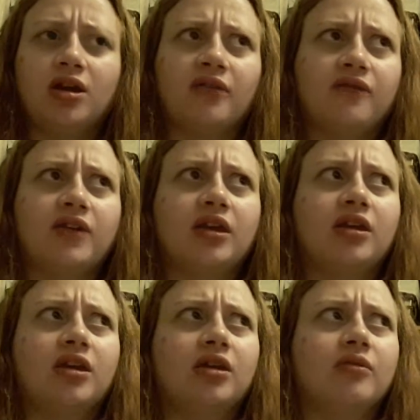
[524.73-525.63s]
I
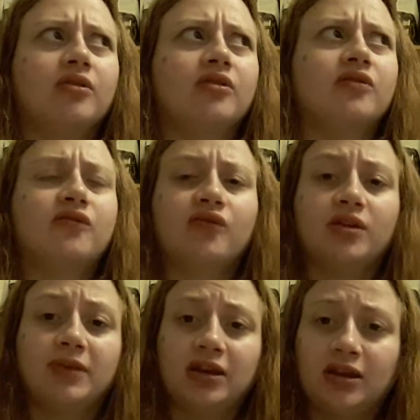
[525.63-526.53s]
think it was
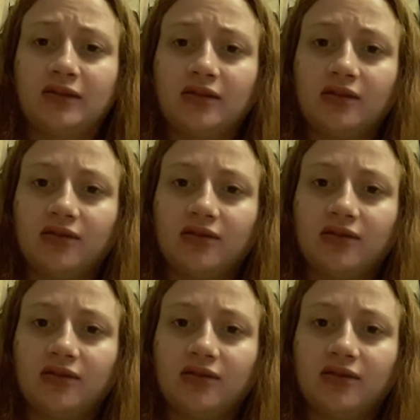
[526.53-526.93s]
3 minutes,